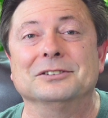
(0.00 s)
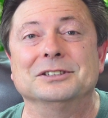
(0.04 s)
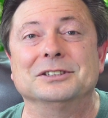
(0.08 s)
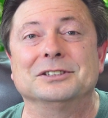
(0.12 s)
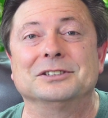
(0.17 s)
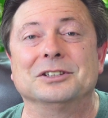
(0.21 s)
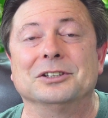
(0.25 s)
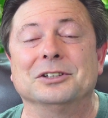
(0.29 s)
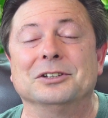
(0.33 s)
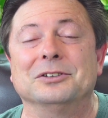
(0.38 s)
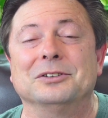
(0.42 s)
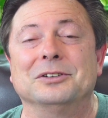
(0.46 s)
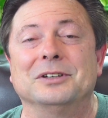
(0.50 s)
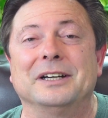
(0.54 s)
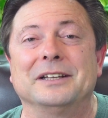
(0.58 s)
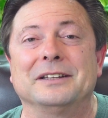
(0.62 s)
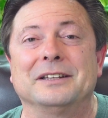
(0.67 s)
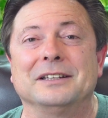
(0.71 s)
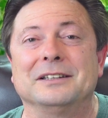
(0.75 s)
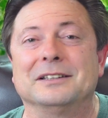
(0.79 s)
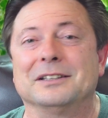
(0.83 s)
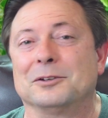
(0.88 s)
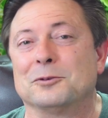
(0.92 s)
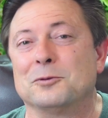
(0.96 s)
And so I
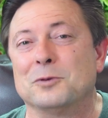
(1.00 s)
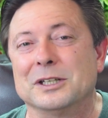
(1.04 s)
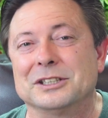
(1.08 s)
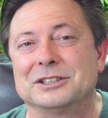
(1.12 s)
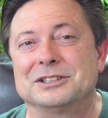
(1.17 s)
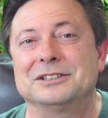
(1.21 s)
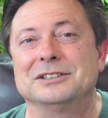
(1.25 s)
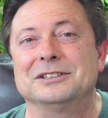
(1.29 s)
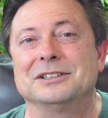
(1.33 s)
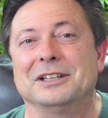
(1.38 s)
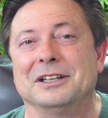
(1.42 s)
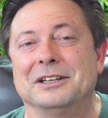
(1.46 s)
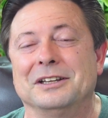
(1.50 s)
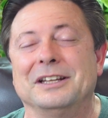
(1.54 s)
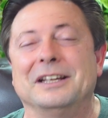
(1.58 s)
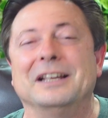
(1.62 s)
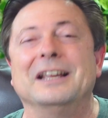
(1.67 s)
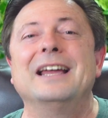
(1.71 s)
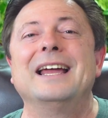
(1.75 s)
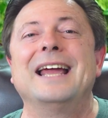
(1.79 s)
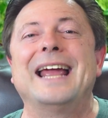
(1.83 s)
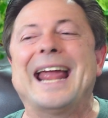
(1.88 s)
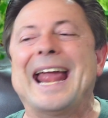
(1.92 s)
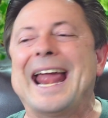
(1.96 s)
think the
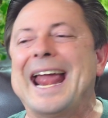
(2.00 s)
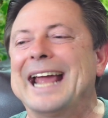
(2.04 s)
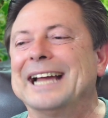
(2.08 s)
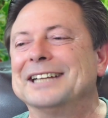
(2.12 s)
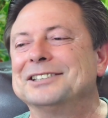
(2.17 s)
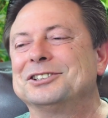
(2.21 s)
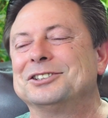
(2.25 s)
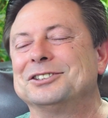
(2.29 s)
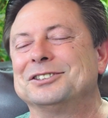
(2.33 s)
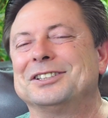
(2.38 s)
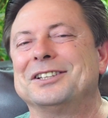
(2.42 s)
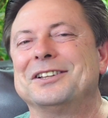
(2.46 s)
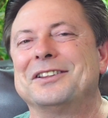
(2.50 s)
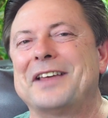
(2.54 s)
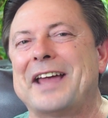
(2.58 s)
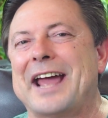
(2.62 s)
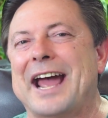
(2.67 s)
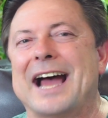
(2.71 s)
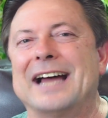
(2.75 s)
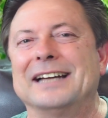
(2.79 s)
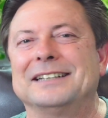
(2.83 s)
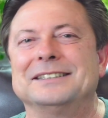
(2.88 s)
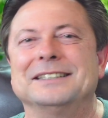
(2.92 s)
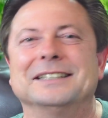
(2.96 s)
answer to
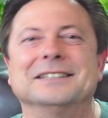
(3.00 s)
that,